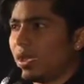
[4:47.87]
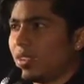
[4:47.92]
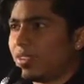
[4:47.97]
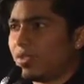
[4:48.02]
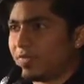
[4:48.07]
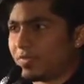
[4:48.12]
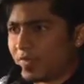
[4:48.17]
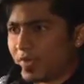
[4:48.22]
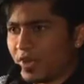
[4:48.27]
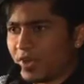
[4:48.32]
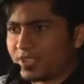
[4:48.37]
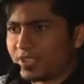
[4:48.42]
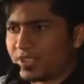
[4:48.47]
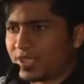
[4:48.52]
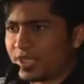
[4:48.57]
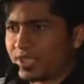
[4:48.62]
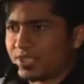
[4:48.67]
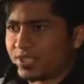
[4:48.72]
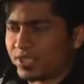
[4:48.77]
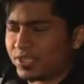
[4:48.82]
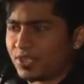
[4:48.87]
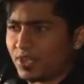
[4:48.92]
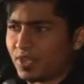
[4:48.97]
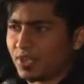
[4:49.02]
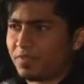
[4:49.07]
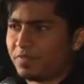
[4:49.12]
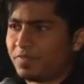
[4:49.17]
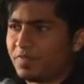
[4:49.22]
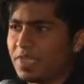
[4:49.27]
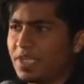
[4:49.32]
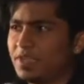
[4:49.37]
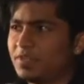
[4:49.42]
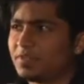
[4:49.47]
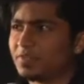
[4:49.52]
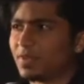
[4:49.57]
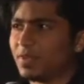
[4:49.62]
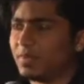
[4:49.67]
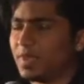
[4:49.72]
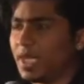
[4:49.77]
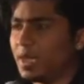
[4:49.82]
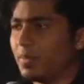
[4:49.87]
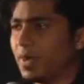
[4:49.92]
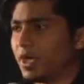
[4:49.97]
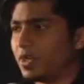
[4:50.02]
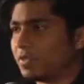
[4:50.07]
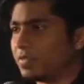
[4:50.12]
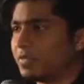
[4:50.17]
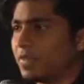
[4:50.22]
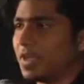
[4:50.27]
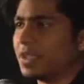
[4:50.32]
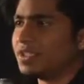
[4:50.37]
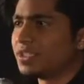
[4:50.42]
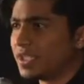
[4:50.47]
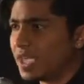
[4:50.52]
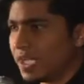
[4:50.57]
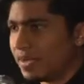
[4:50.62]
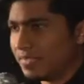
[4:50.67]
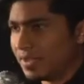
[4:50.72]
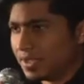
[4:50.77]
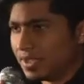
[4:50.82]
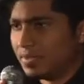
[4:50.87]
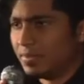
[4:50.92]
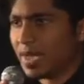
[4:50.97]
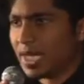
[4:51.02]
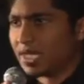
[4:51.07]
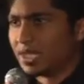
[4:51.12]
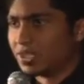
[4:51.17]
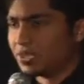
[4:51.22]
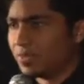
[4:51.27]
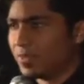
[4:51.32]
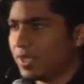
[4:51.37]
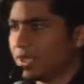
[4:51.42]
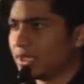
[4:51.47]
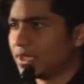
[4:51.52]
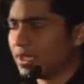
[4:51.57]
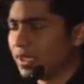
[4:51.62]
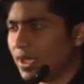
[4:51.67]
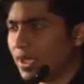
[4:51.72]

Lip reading: The first is a sort of fee from the amount of funds they have under management.